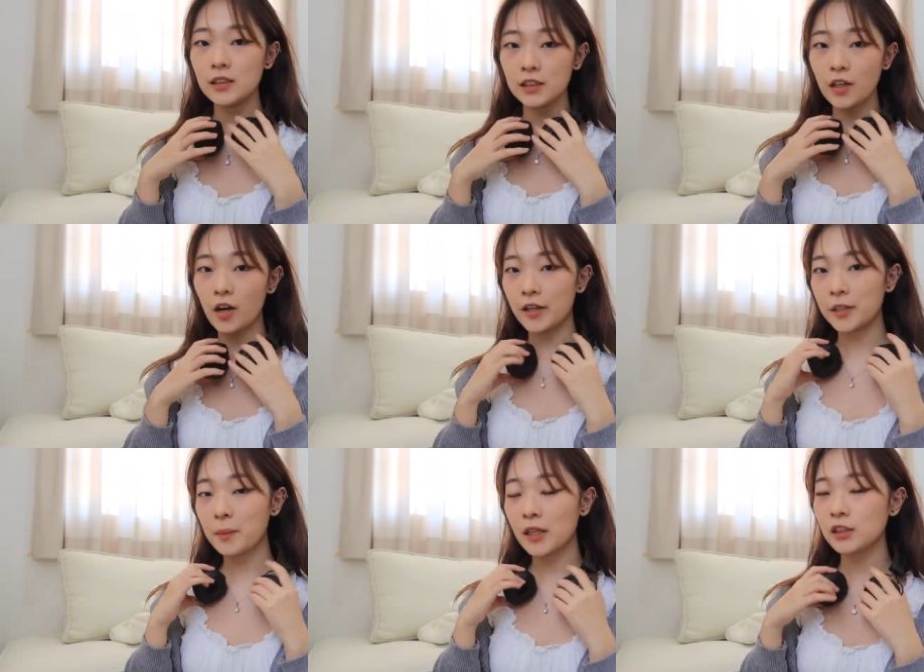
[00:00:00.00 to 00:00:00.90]
these are
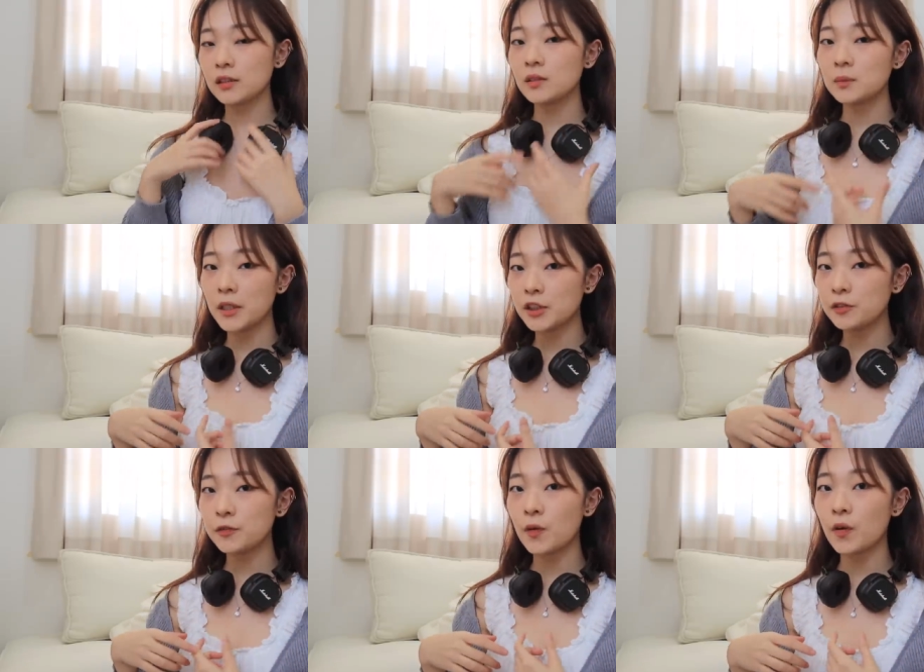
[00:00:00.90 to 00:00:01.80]
the Marshalls Major
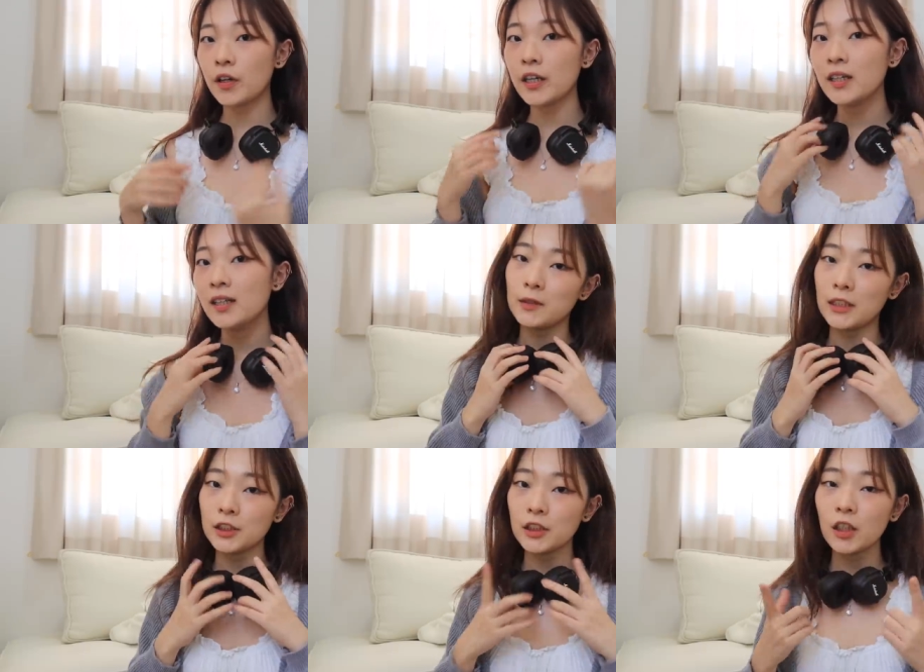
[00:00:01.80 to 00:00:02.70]
4 I was
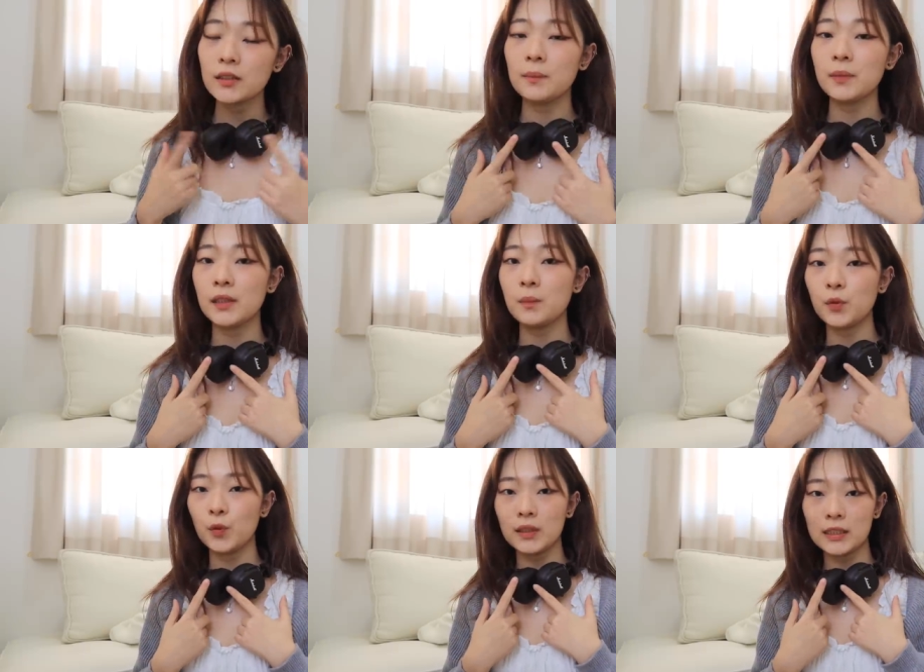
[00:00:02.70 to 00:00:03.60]
actually contemplating
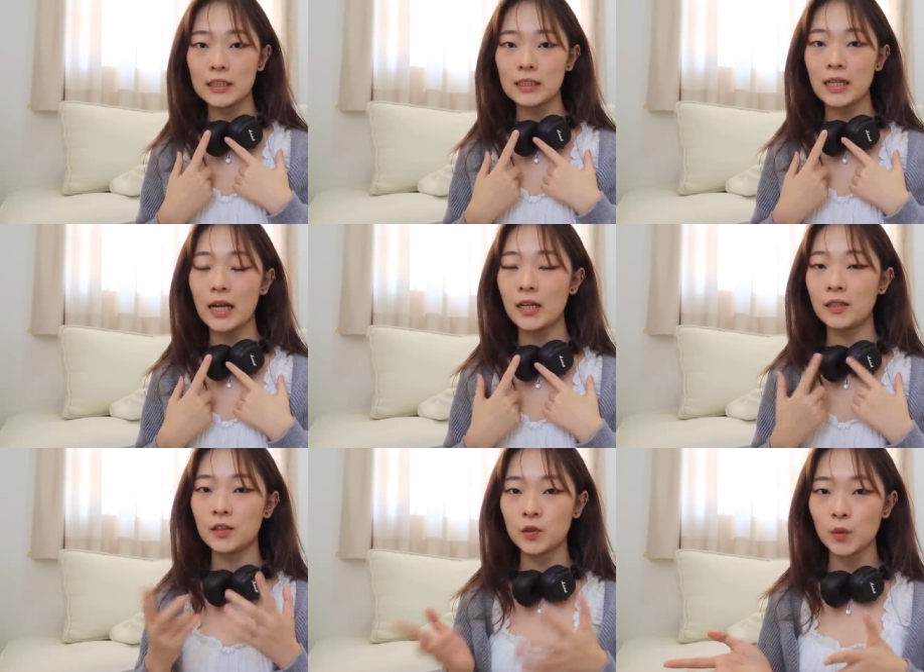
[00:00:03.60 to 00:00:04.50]
between these
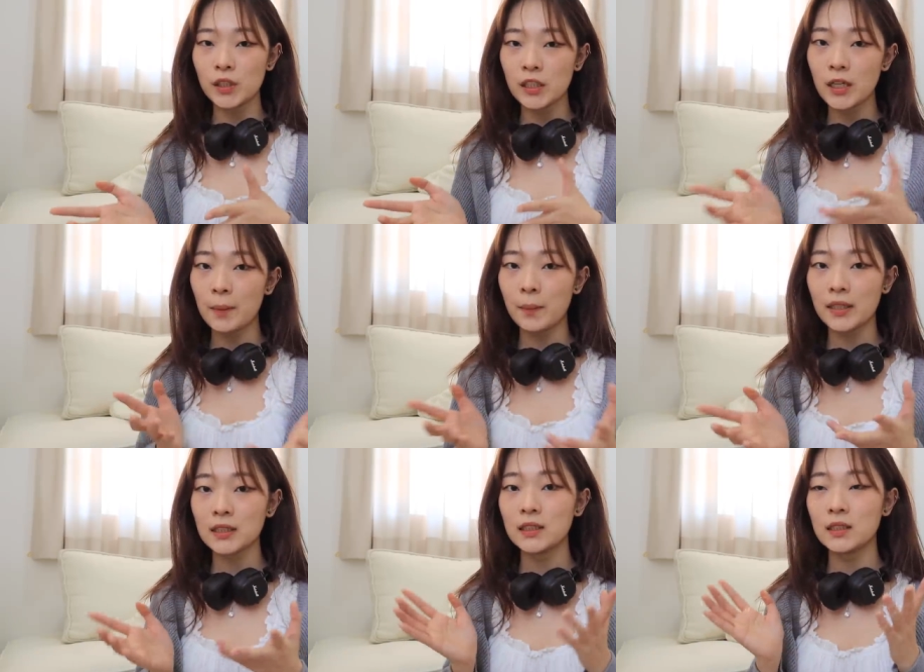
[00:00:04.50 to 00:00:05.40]
and the Sony
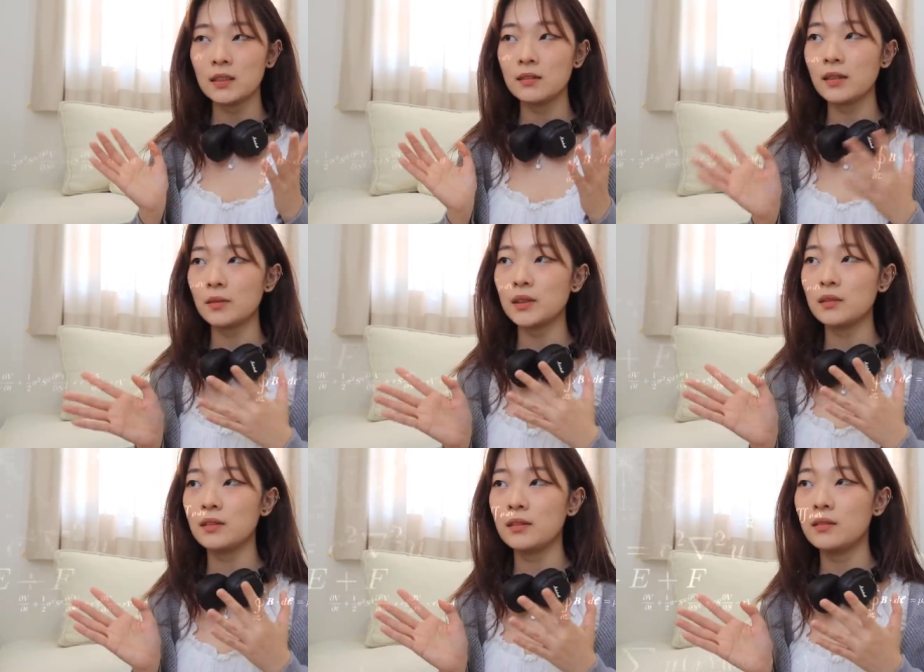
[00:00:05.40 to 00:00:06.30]
MX
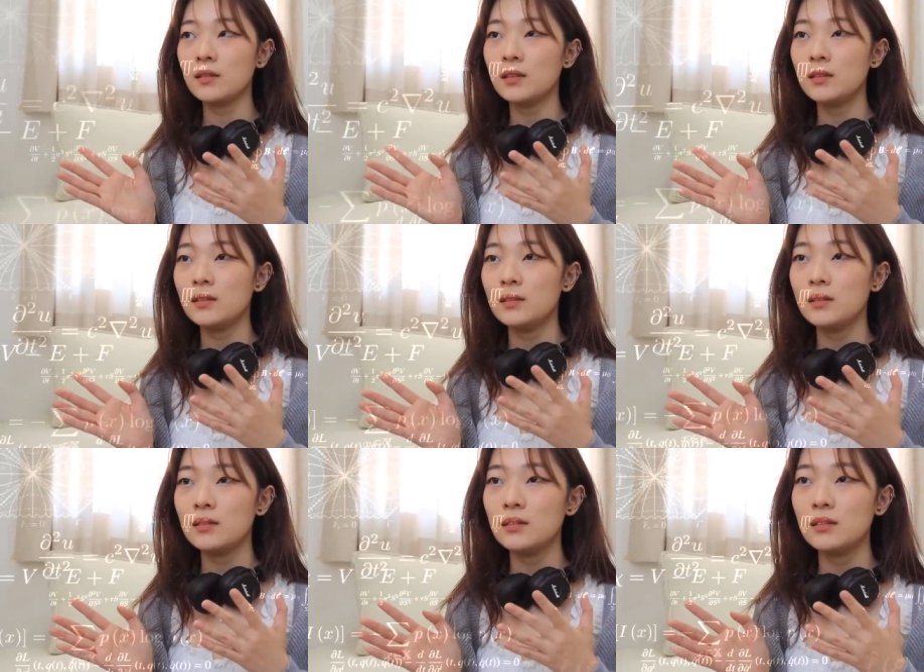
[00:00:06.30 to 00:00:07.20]
1000
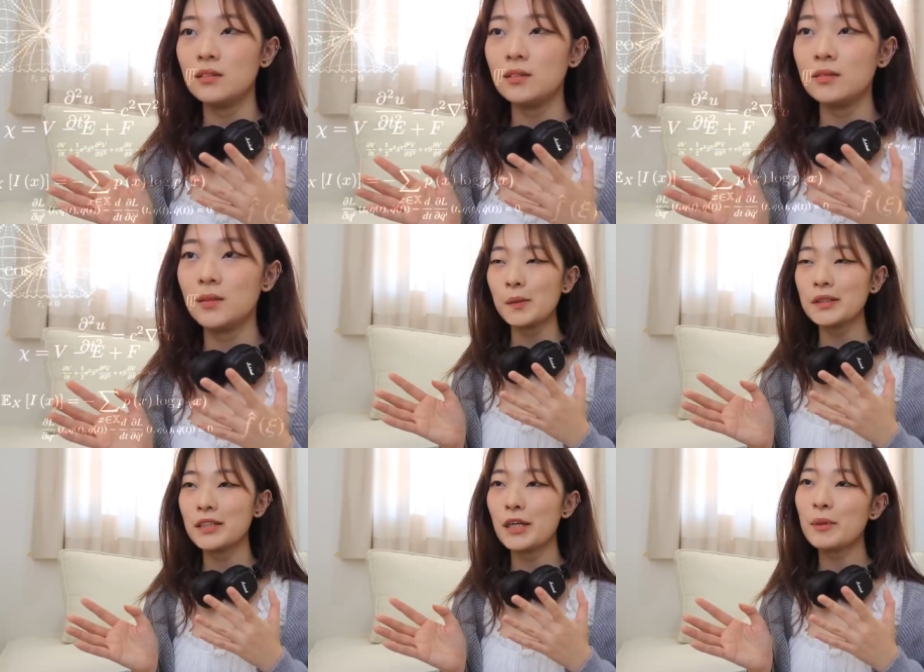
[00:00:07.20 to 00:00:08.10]
what
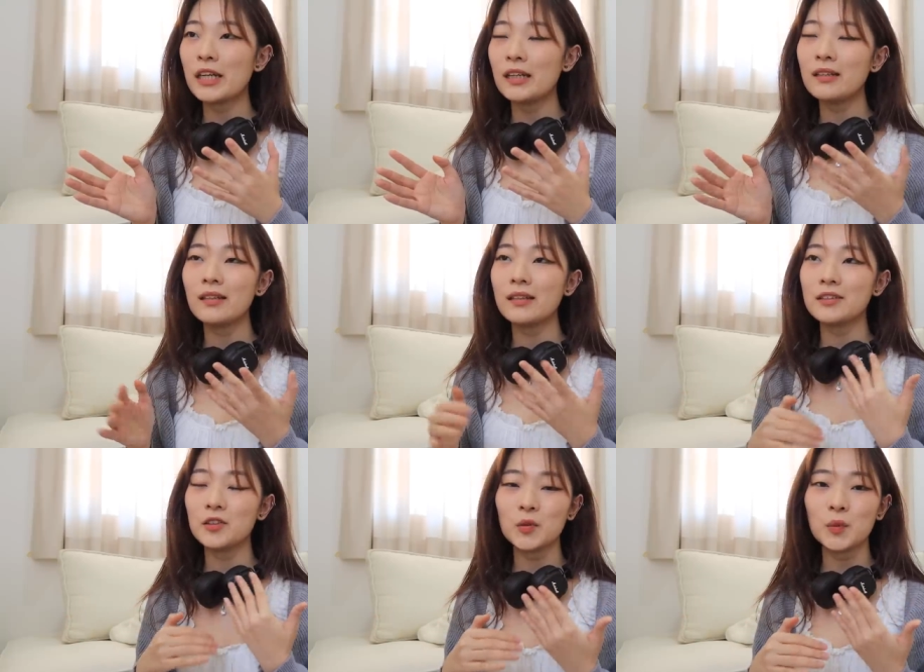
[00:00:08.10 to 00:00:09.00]
was the name again like
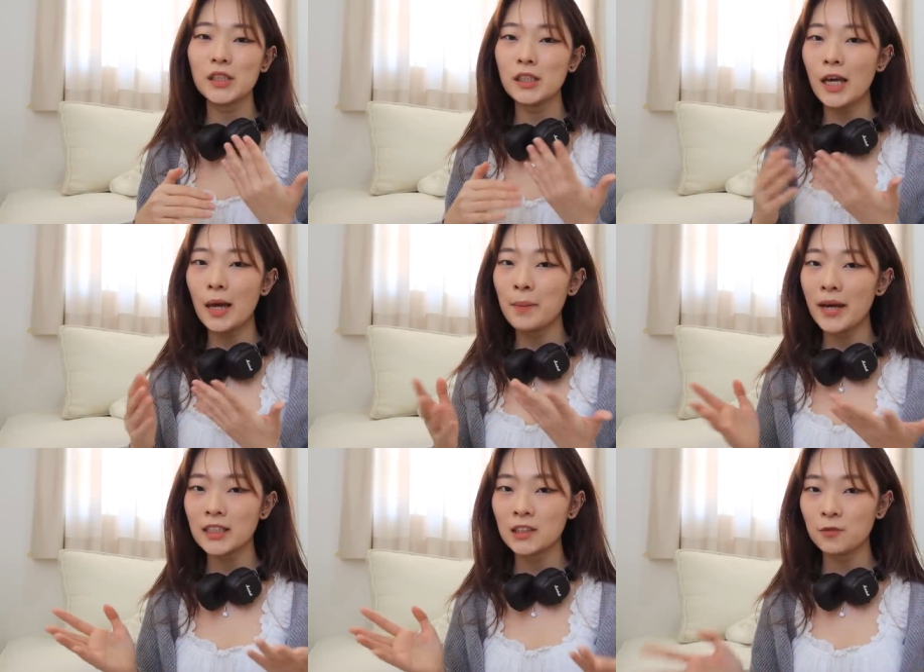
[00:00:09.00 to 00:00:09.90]
the sony
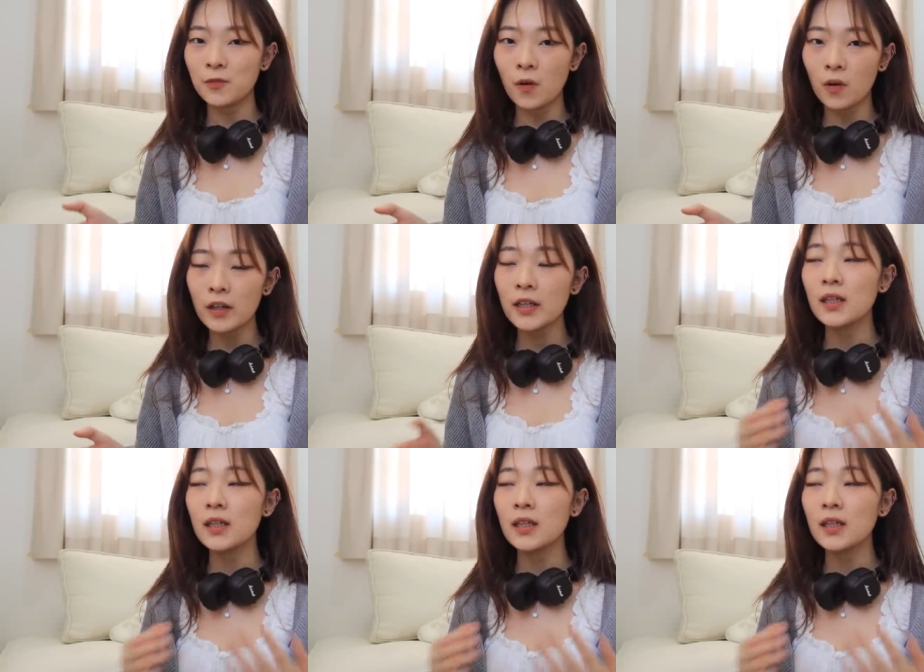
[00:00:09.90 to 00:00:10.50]
mx4